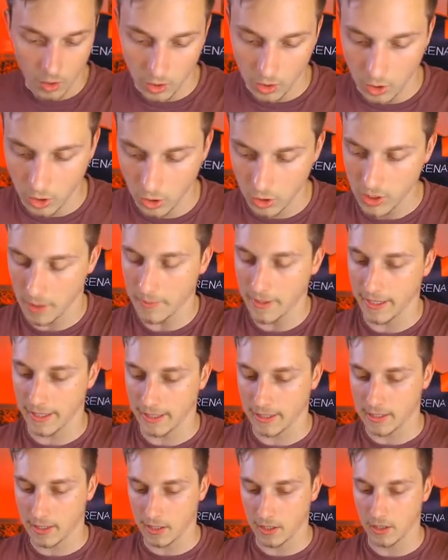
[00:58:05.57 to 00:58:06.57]
Who's up
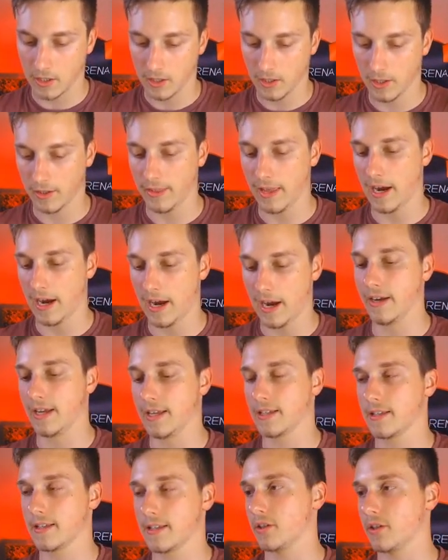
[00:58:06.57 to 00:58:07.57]
next? There he
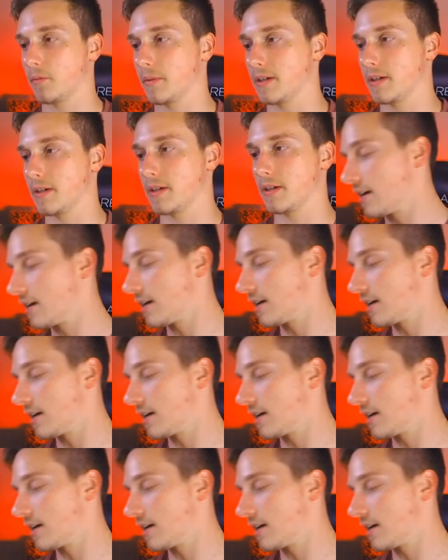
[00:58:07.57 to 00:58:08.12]
is, the Dogmatika